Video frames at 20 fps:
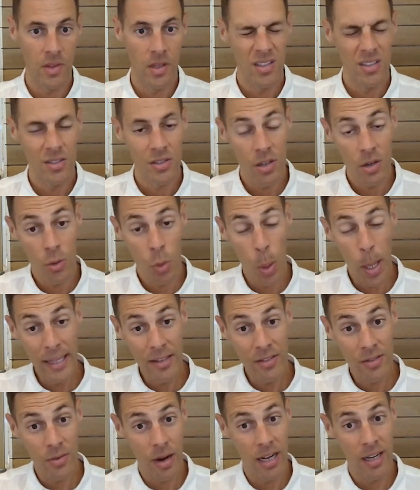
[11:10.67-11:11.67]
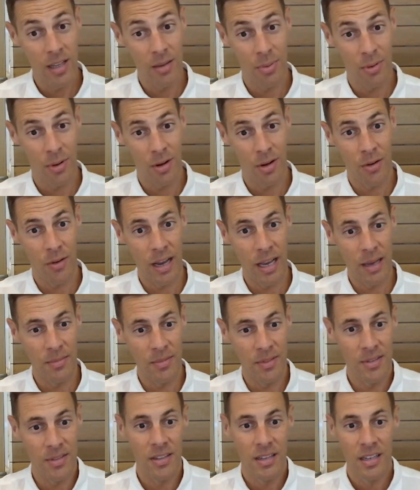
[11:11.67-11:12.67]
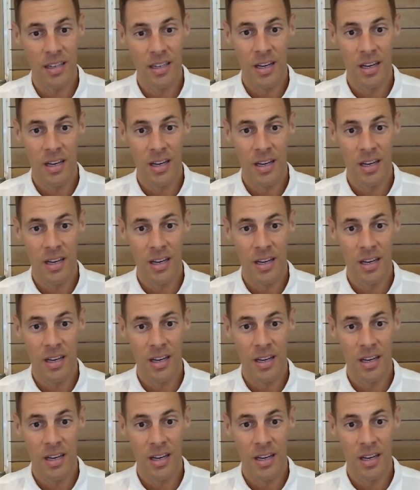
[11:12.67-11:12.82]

So great training programs,